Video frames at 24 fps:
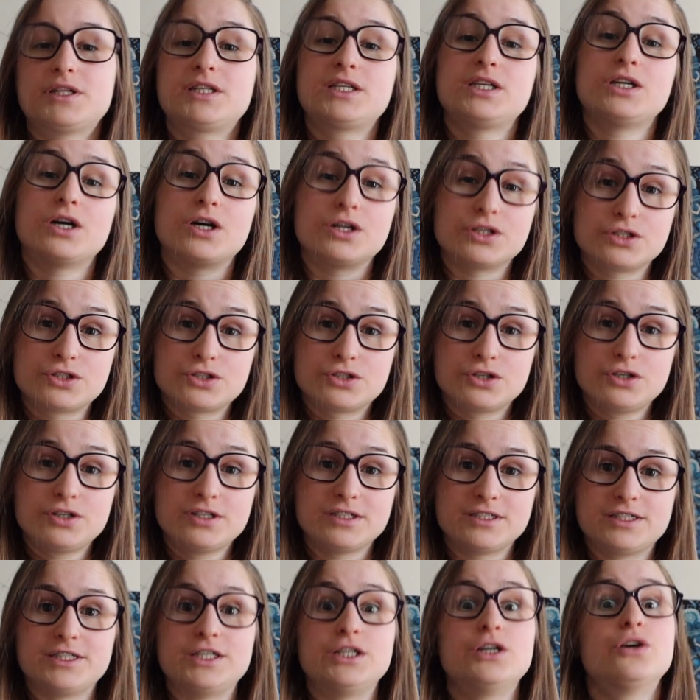but the
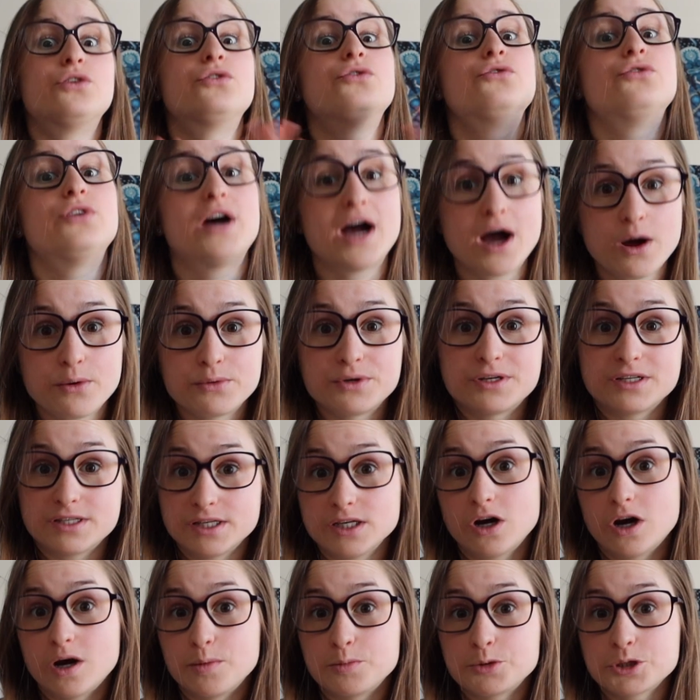uncertainty around
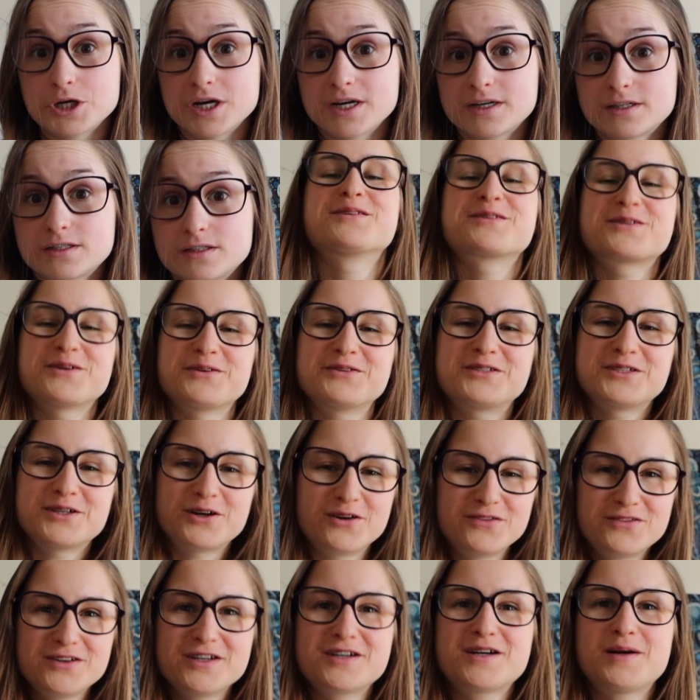the object. So to
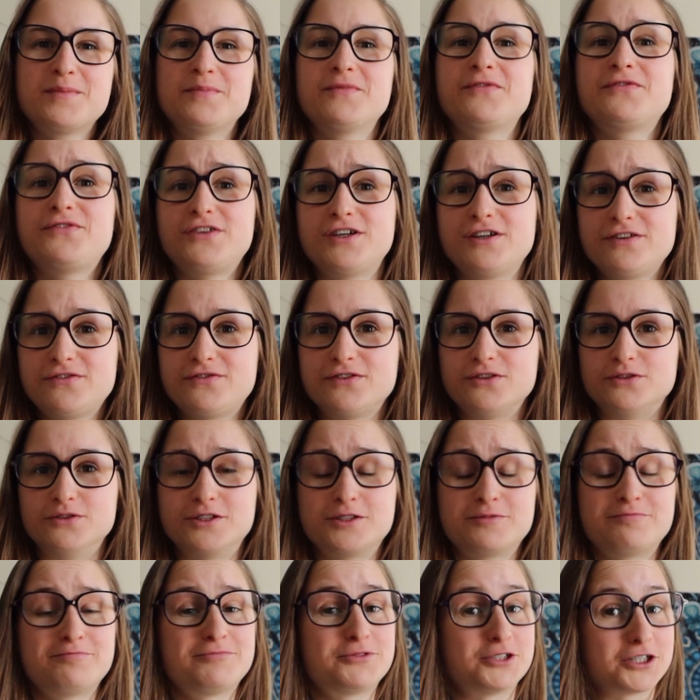overcome fear
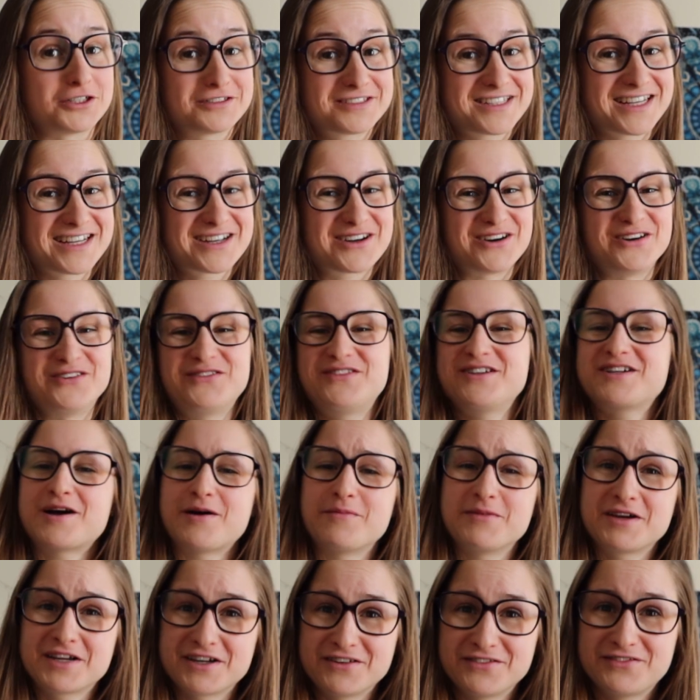foods, just like
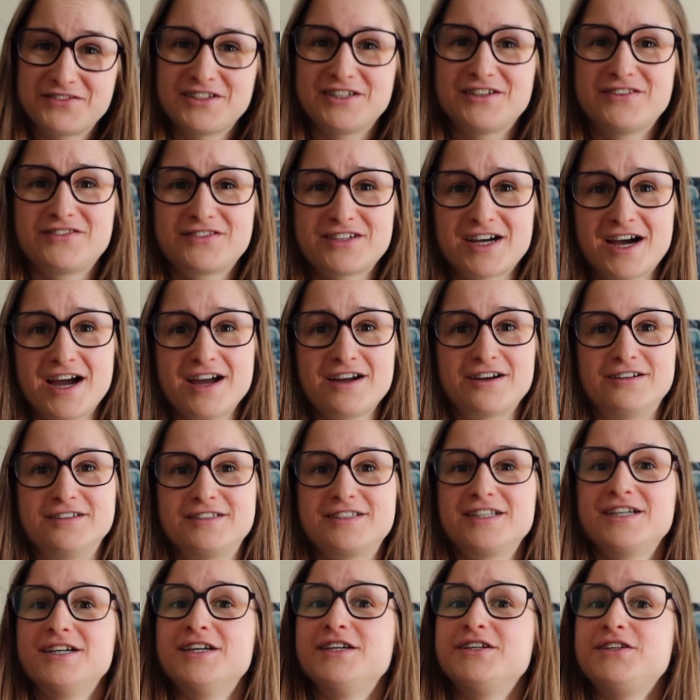overcoming a fear of
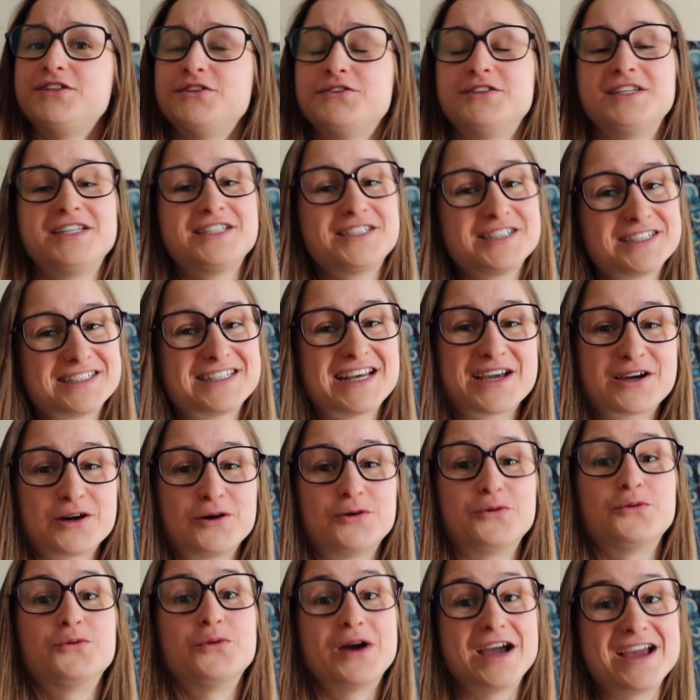tigers, you need to take
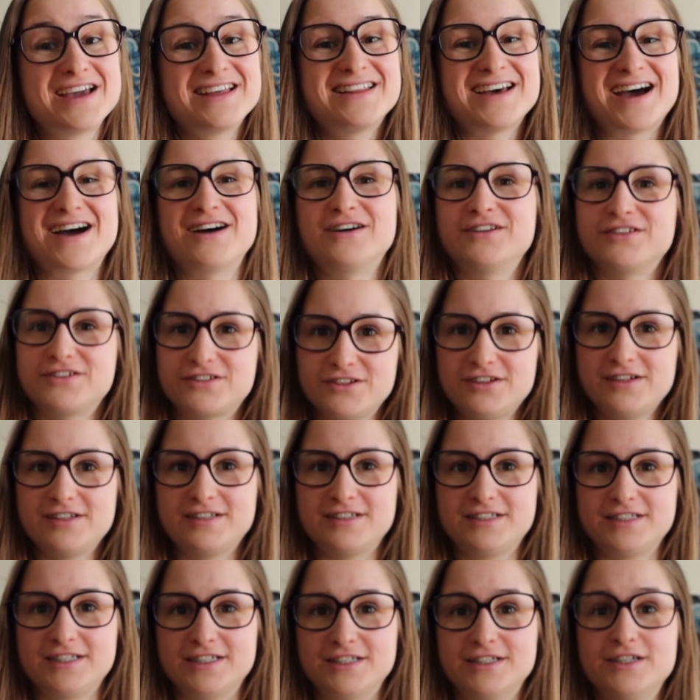away that
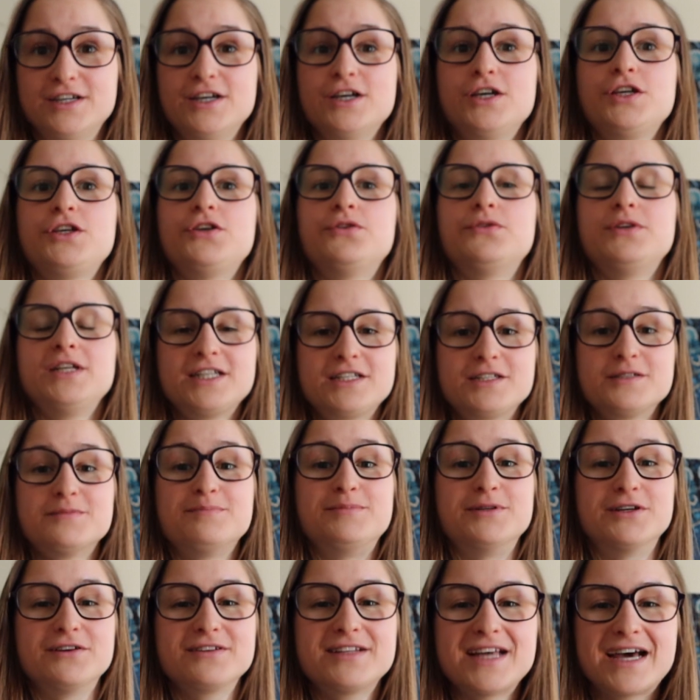uncertainty. You need to
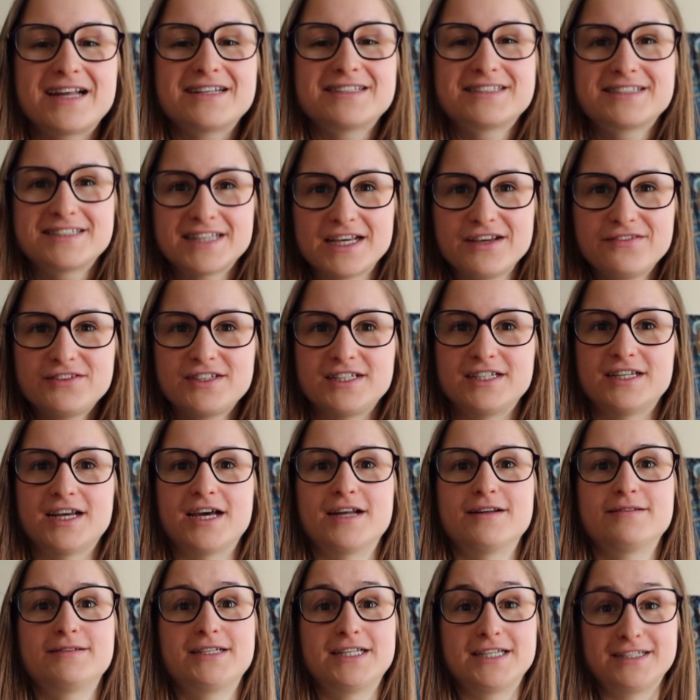build that safety
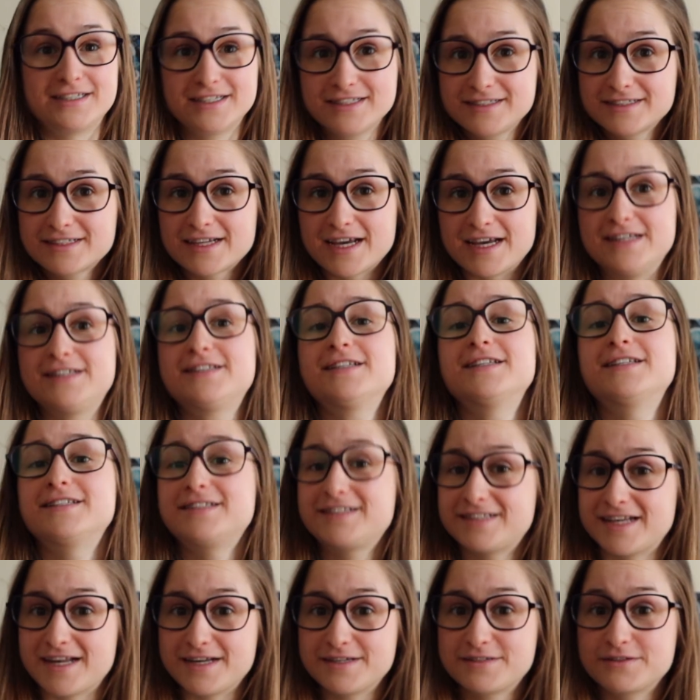net, in this case, a
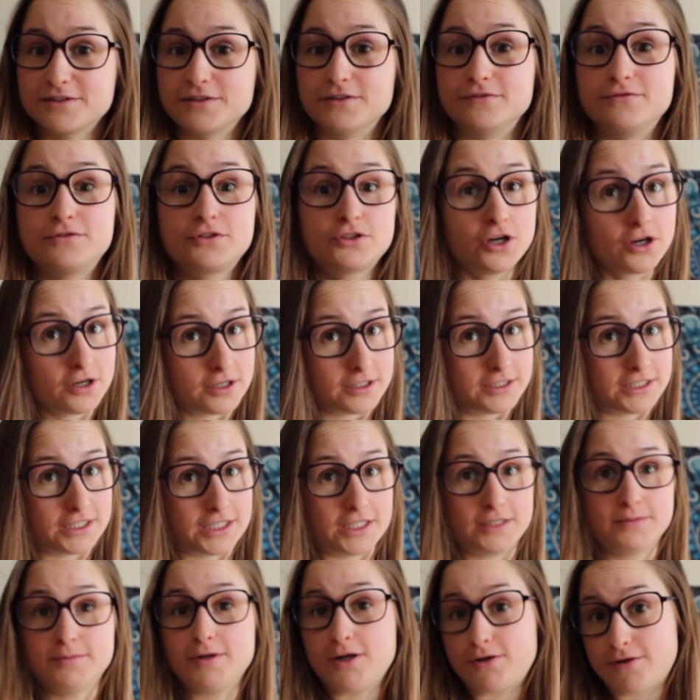sense of
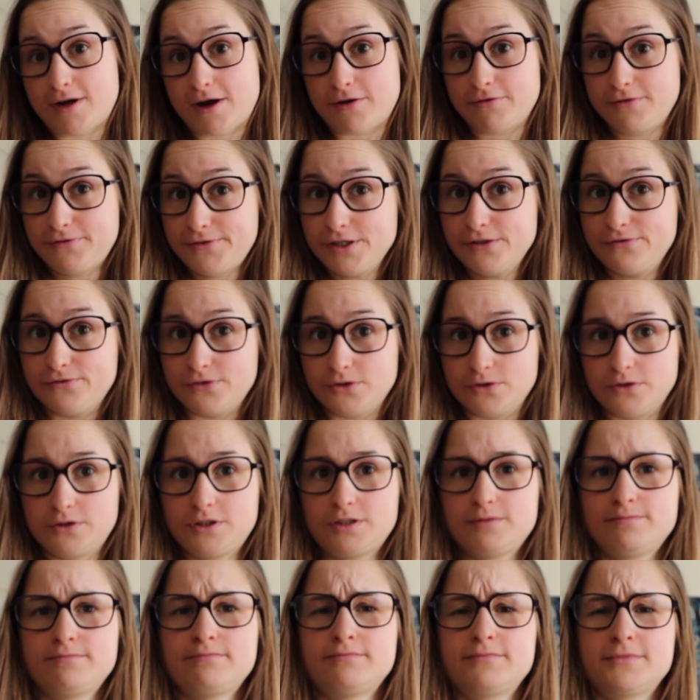certainty around fear
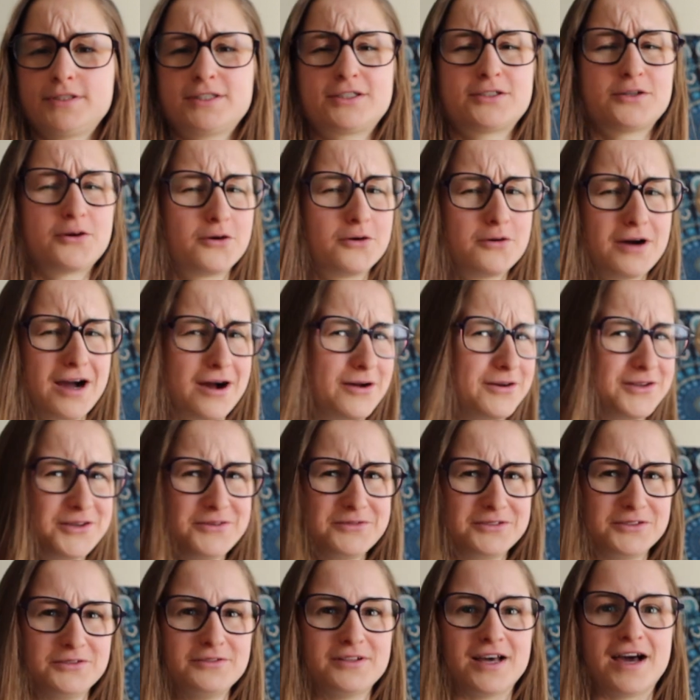foods. So how do
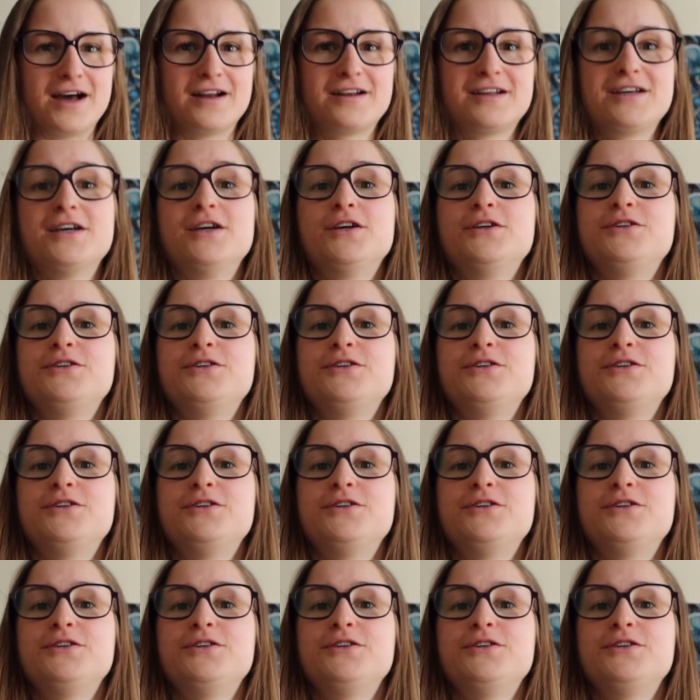you do that?